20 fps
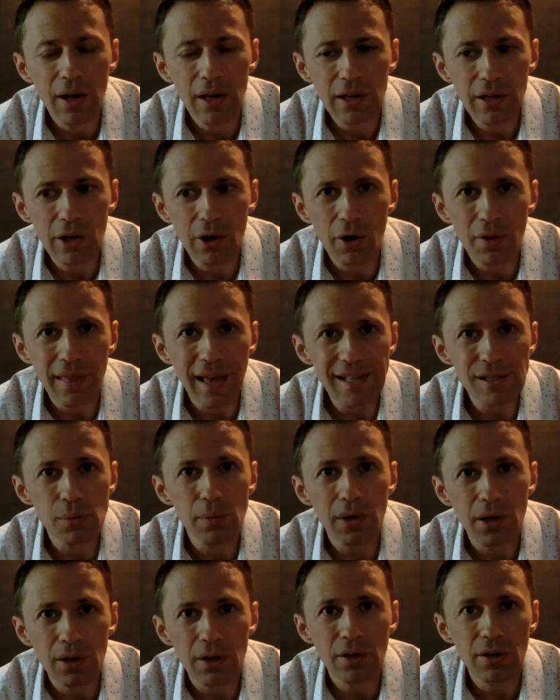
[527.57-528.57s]
You know, that's
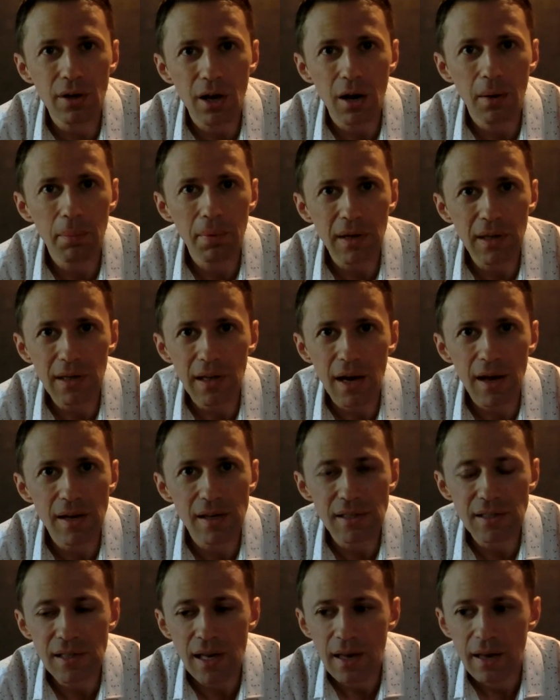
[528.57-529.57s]
what a good company
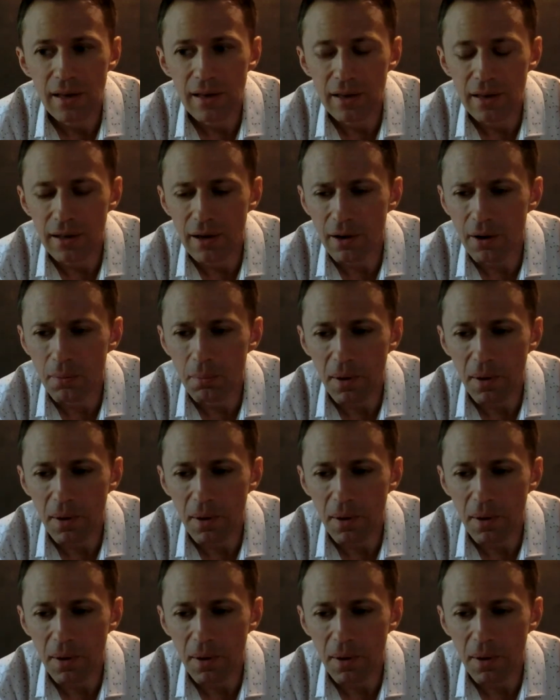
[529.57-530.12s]
does, you know.